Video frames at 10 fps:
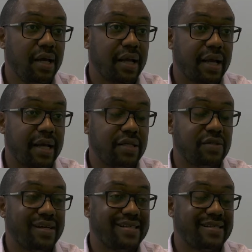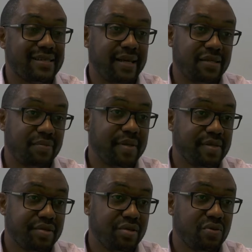can actually assess
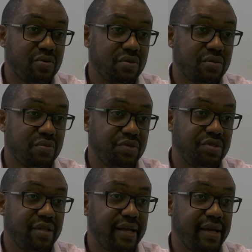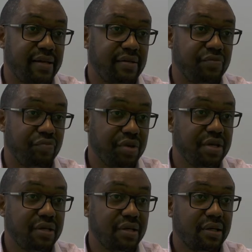materials which they can
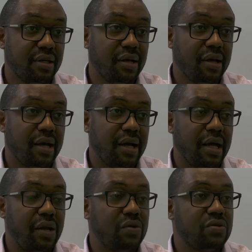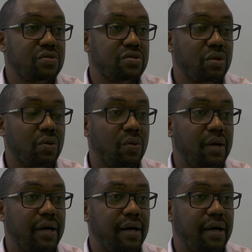read. And also